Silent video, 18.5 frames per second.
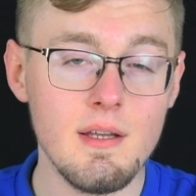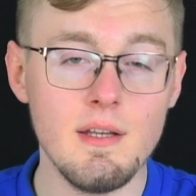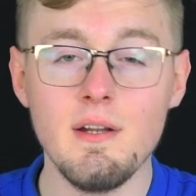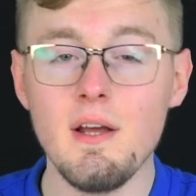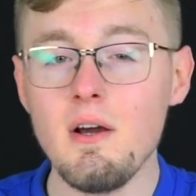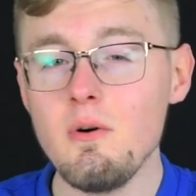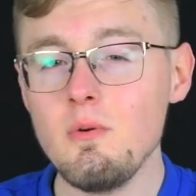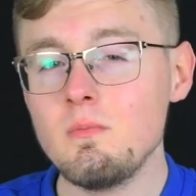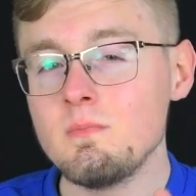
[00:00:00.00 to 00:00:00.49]
You
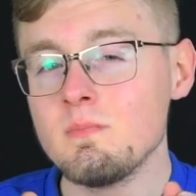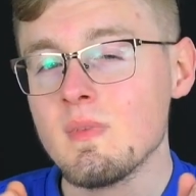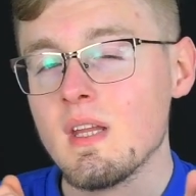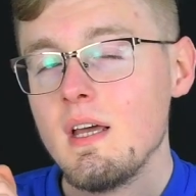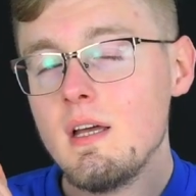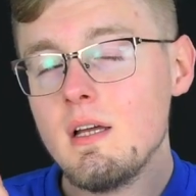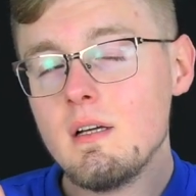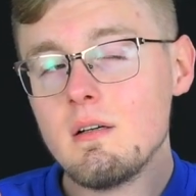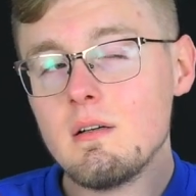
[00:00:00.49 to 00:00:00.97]
know,
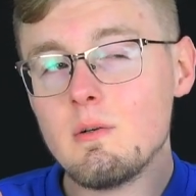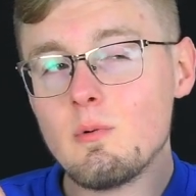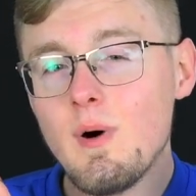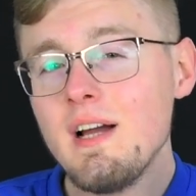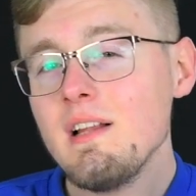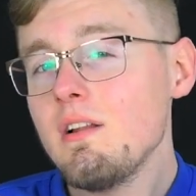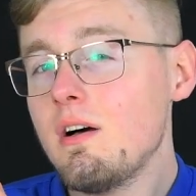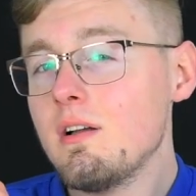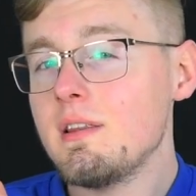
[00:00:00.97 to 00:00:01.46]

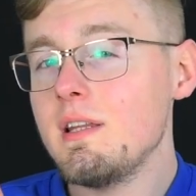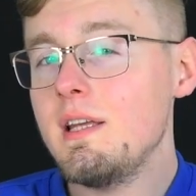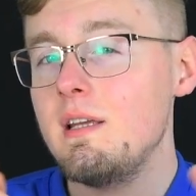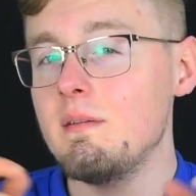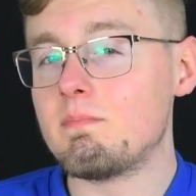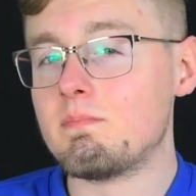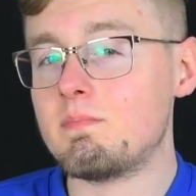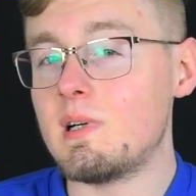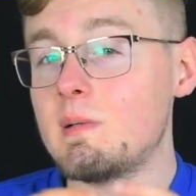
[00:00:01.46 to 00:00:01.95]
while on
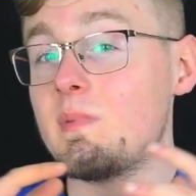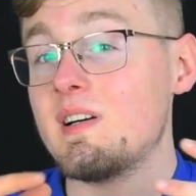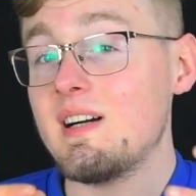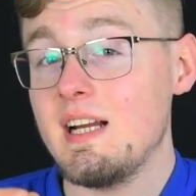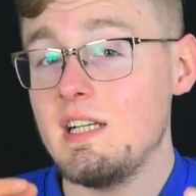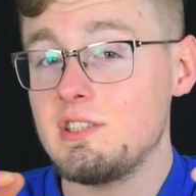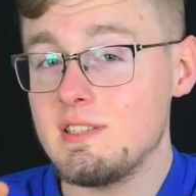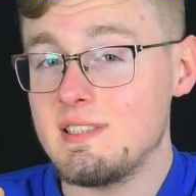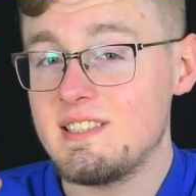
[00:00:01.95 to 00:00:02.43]
the
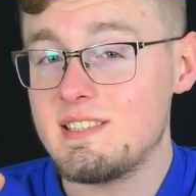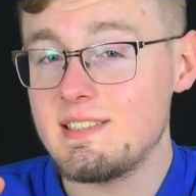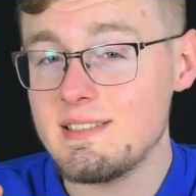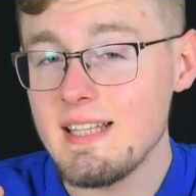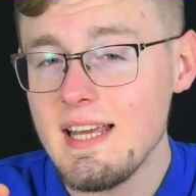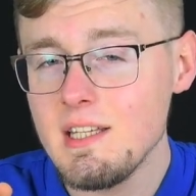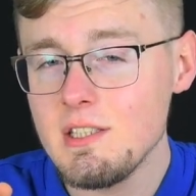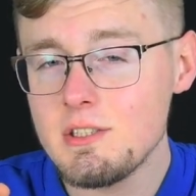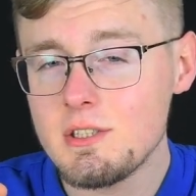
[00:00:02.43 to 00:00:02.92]
preparation
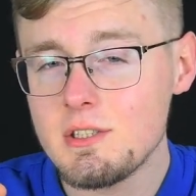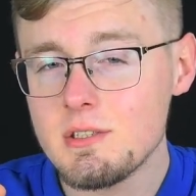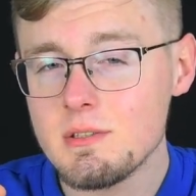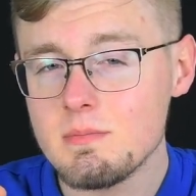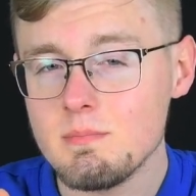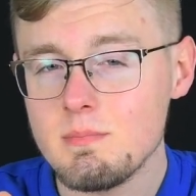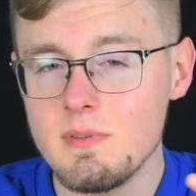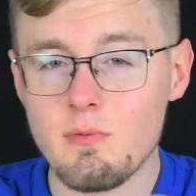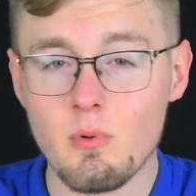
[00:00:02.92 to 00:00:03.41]

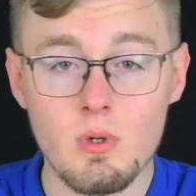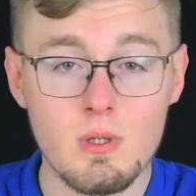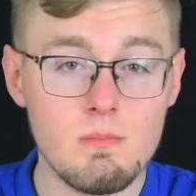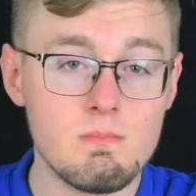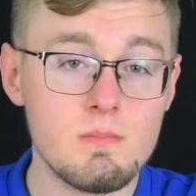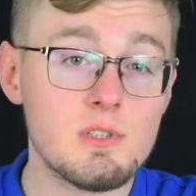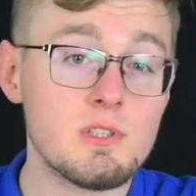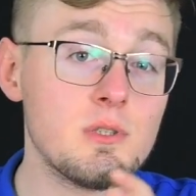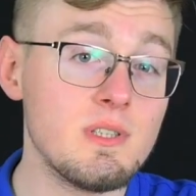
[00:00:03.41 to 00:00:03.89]
stage
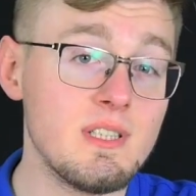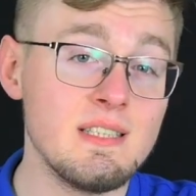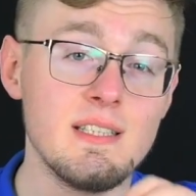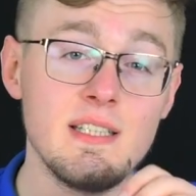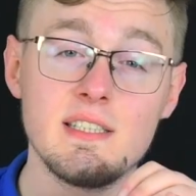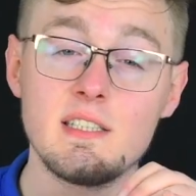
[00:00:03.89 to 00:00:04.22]
before shooting